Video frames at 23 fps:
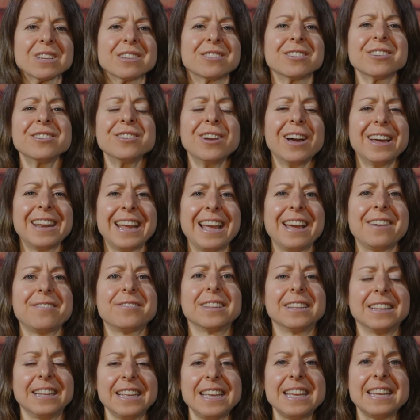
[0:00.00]
to not have
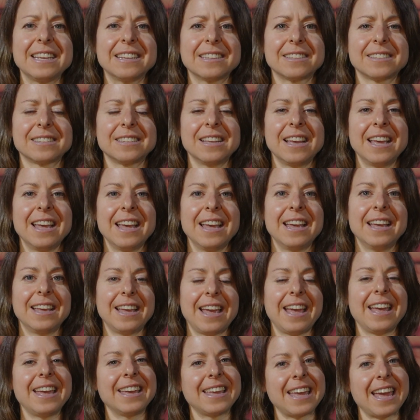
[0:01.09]
the leaks,
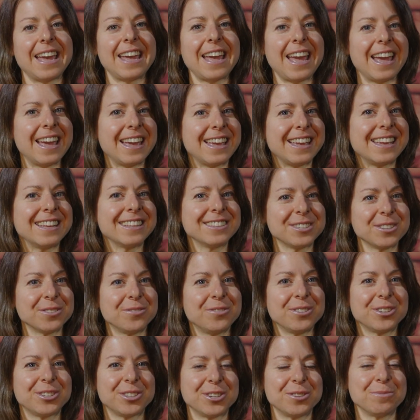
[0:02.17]
aka
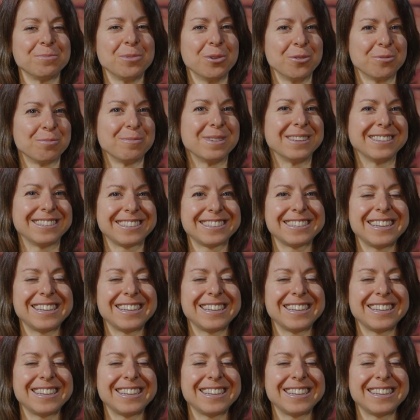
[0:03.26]
insufficient movements.